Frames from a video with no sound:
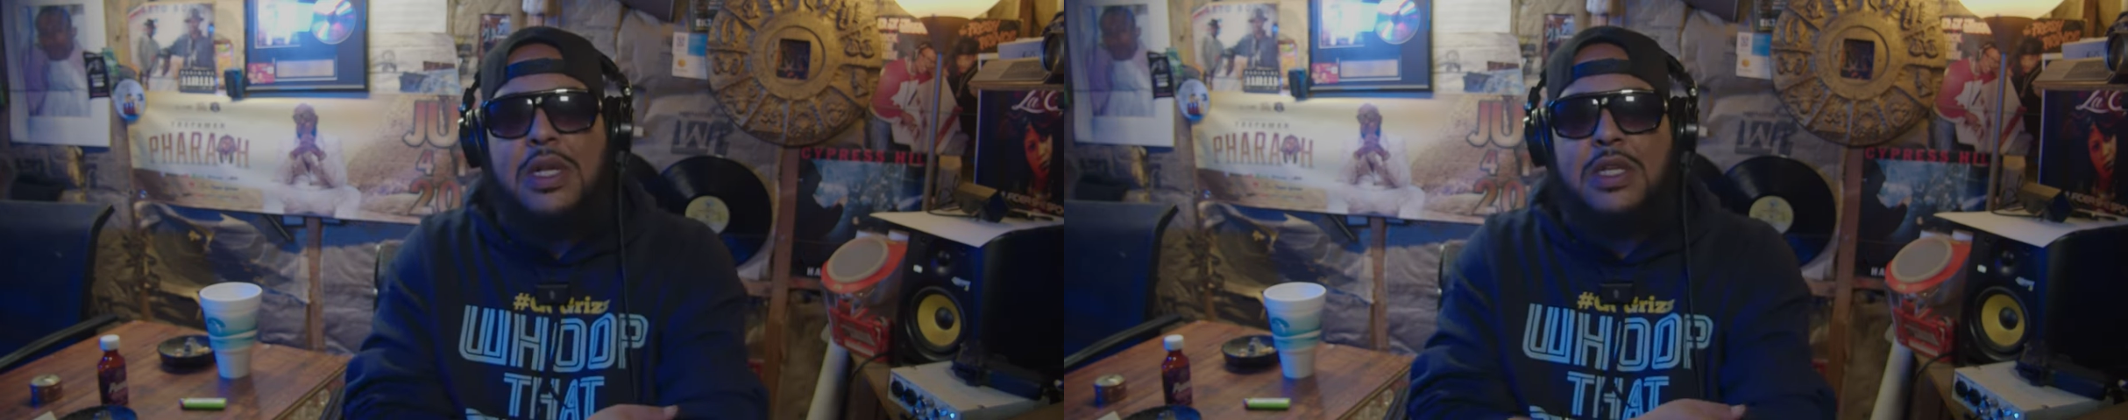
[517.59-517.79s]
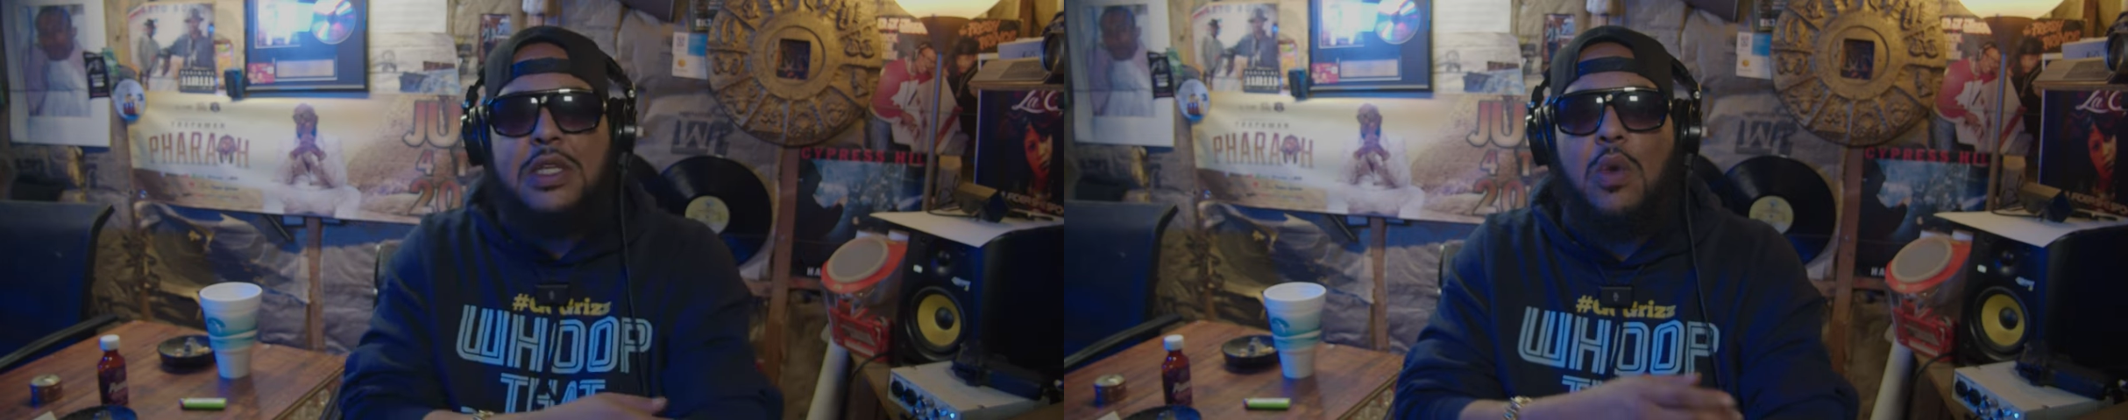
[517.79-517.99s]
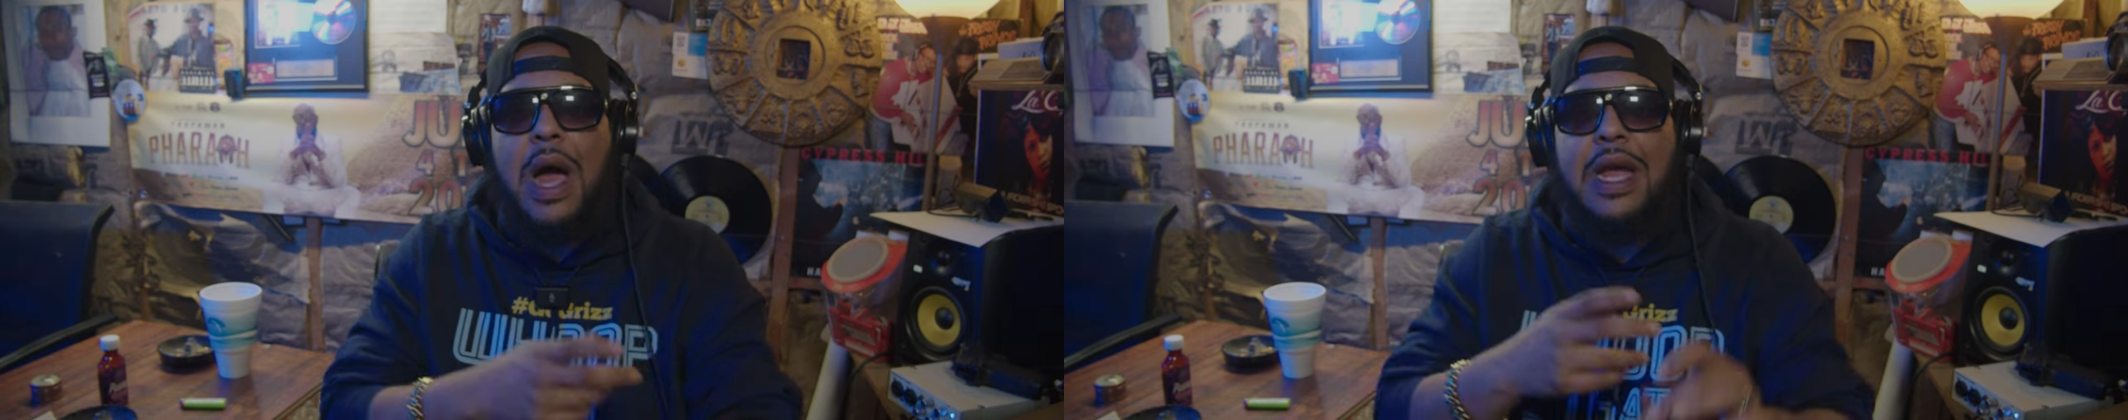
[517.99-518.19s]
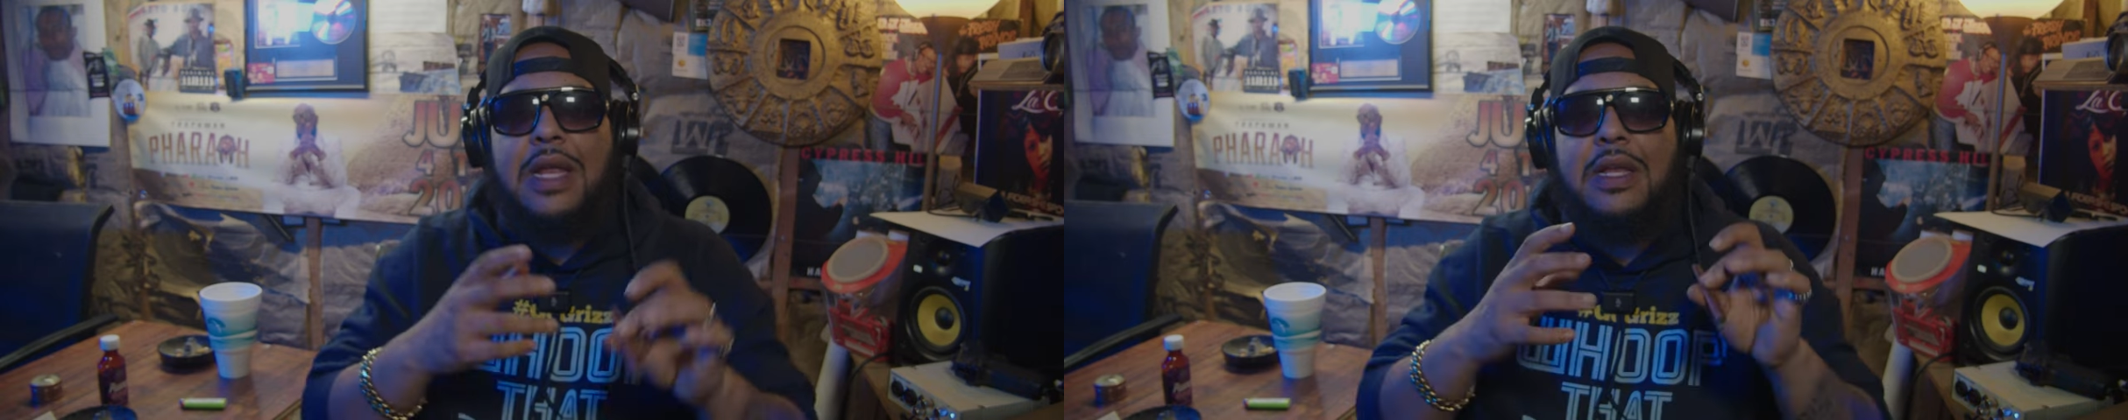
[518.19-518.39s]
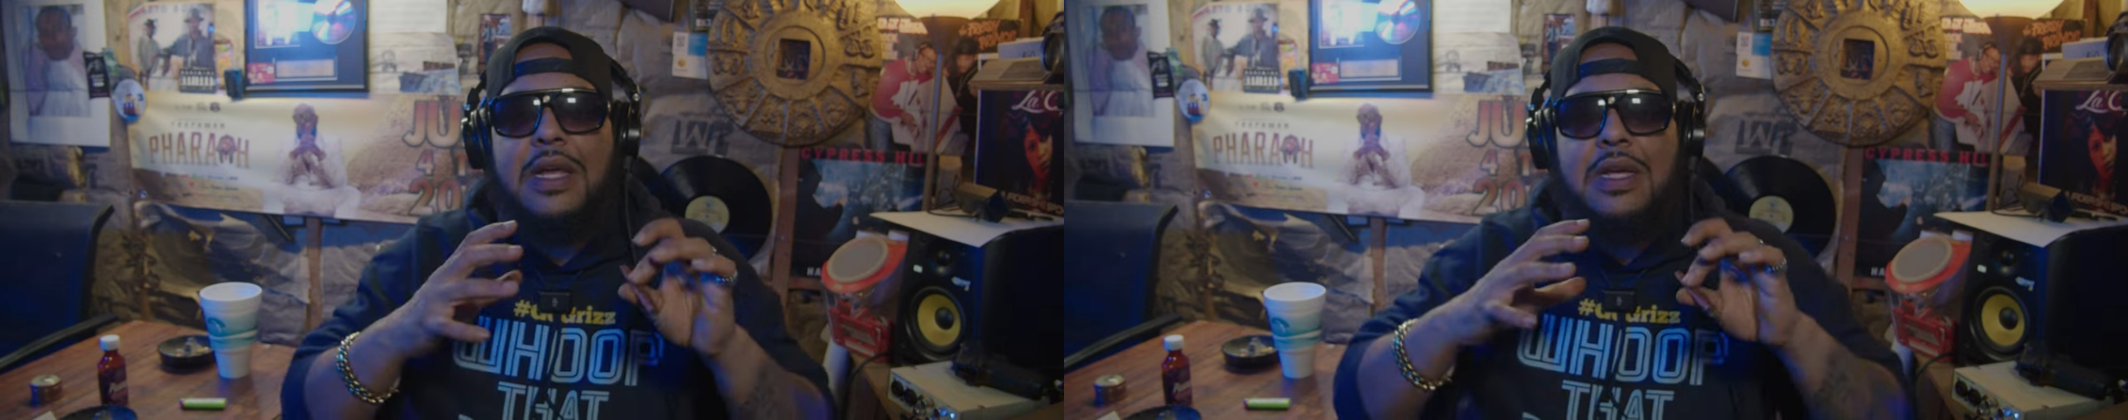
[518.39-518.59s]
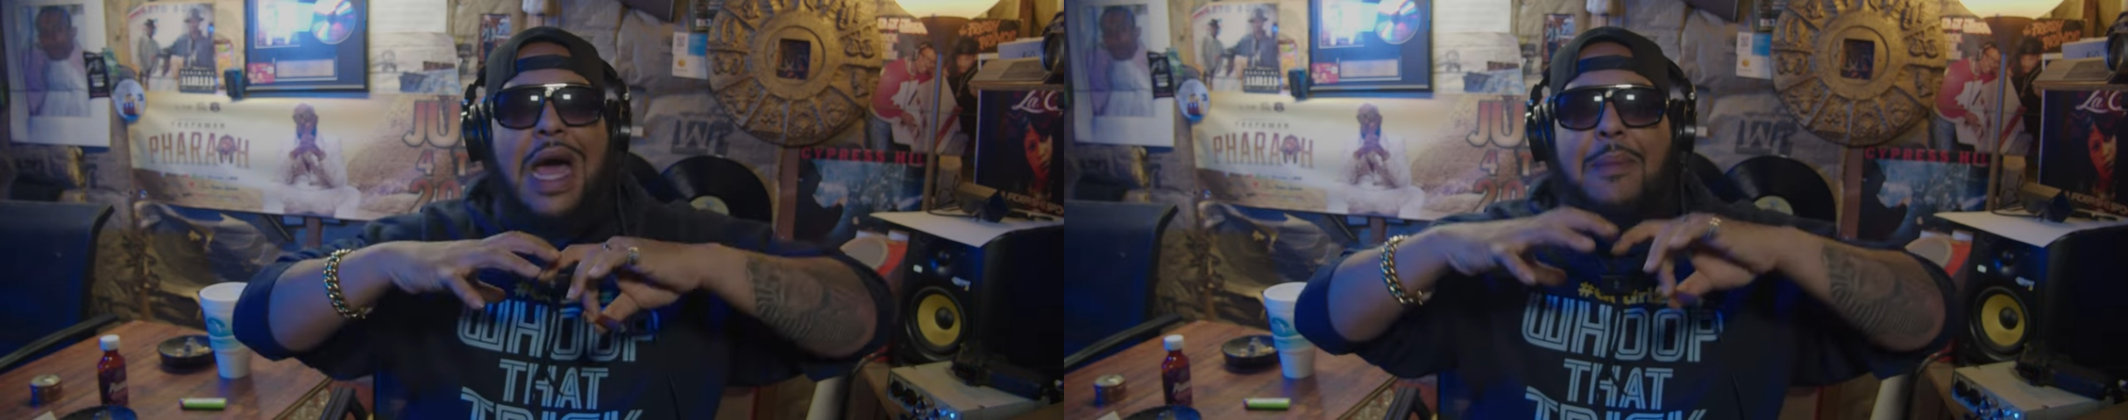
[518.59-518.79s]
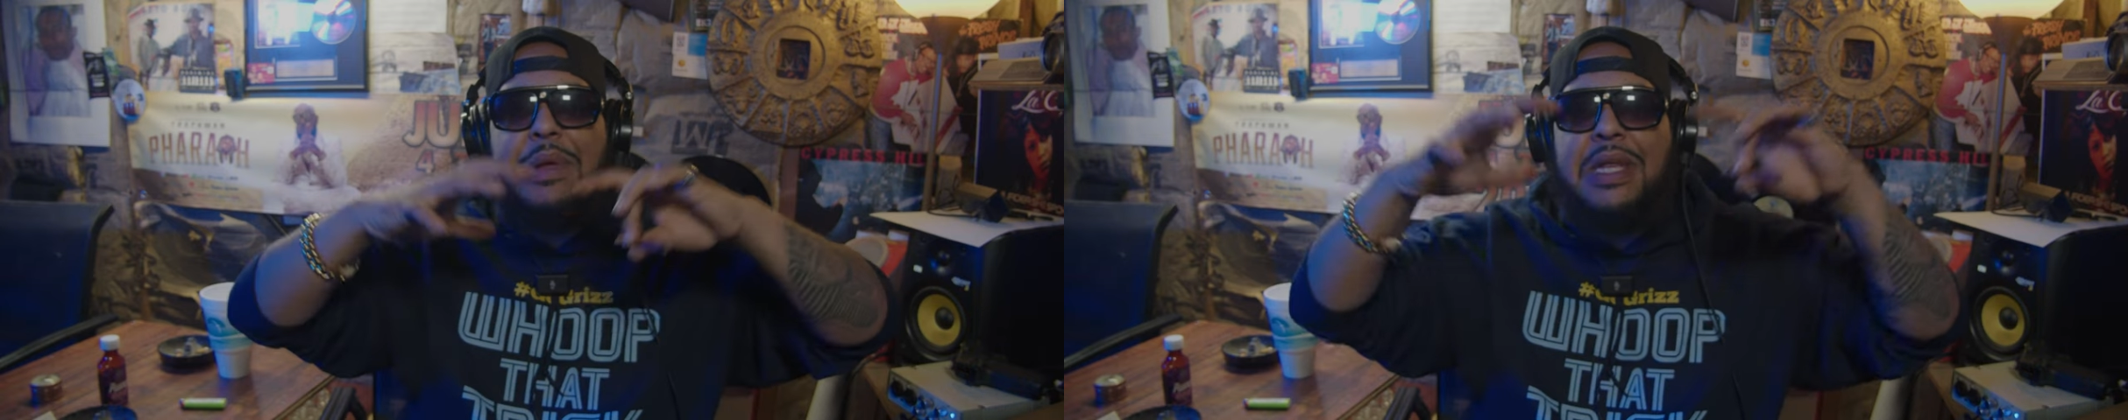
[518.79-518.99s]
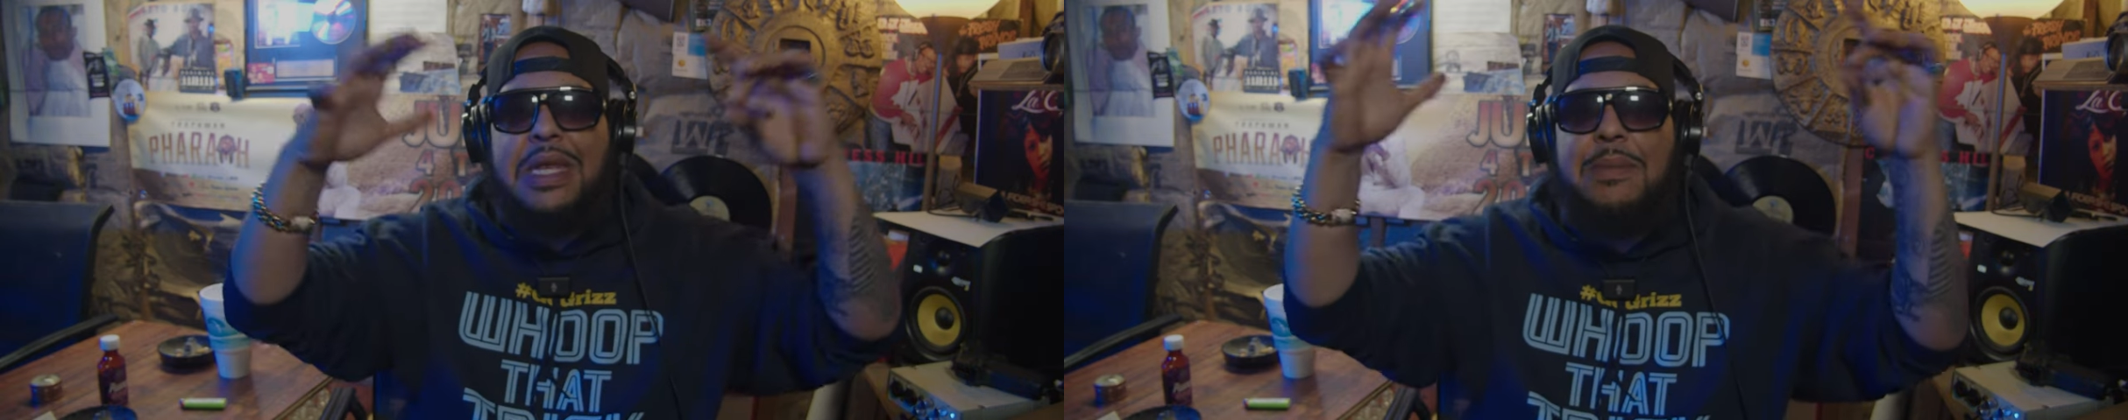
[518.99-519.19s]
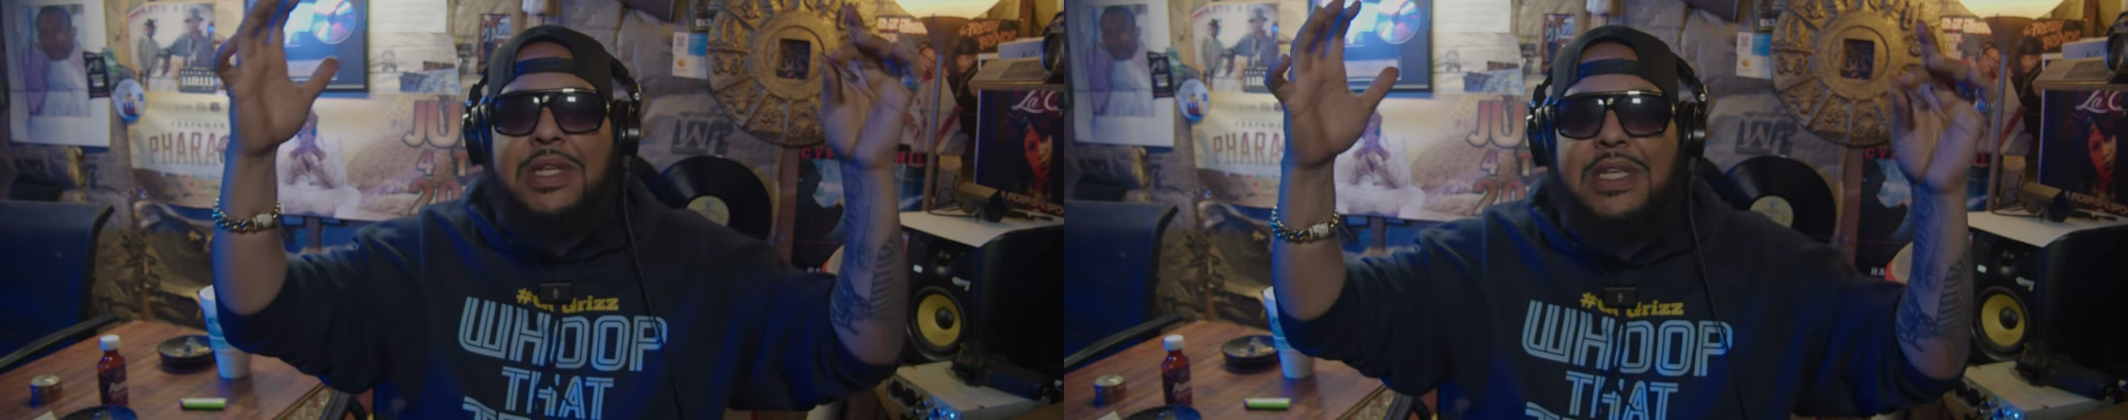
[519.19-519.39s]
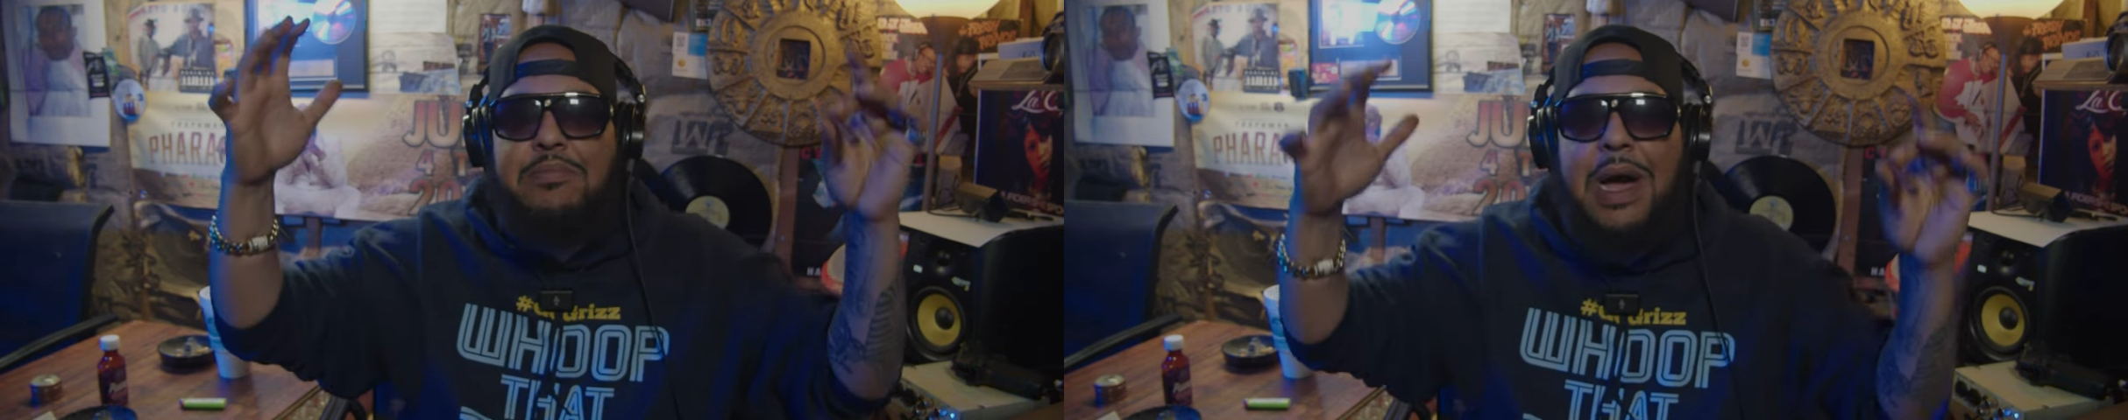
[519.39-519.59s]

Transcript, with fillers: so I could not be limited